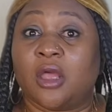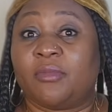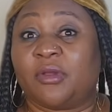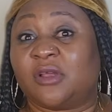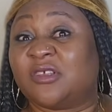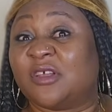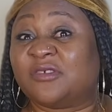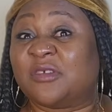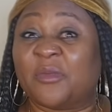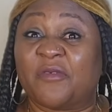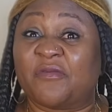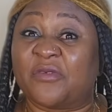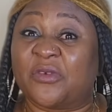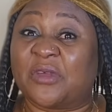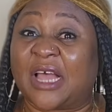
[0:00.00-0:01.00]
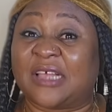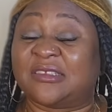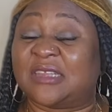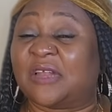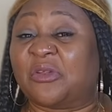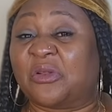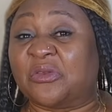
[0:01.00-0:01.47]
Because of some of you guys
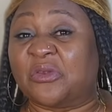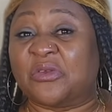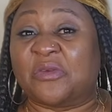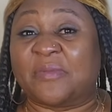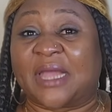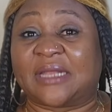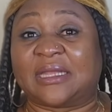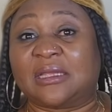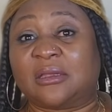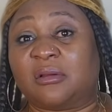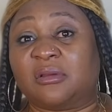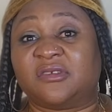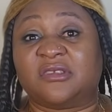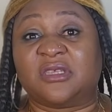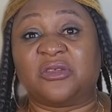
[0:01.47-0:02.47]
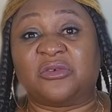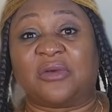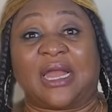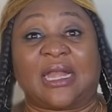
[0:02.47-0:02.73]
that don't know, you might think, oh, you see, you